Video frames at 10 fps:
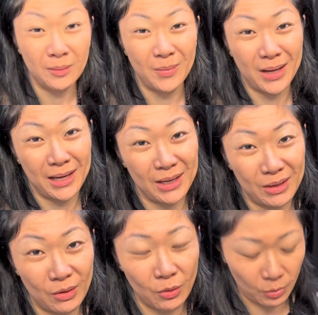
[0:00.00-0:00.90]
my
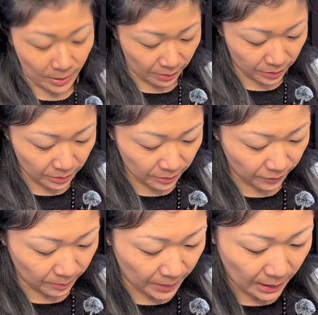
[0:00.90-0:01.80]
cocoa powder
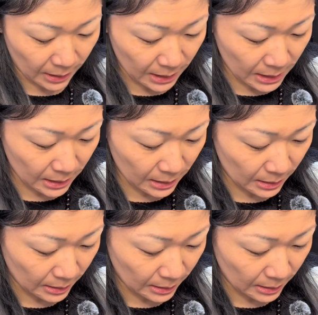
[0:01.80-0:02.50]
from Pink Honey.